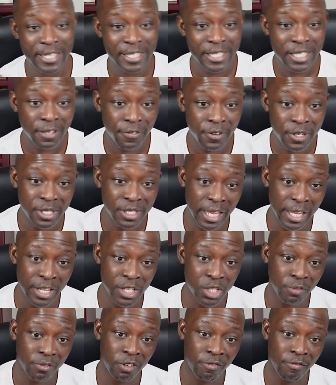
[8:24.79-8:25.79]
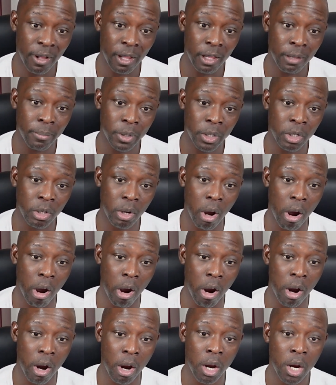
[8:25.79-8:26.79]
different stages of development
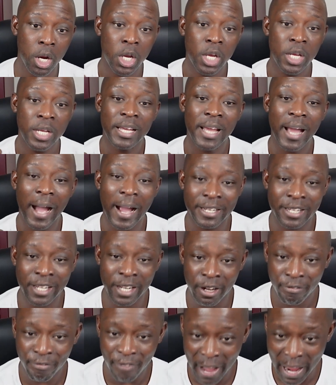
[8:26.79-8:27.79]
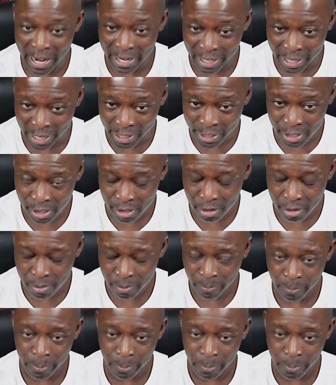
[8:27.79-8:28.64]
are identifying needs,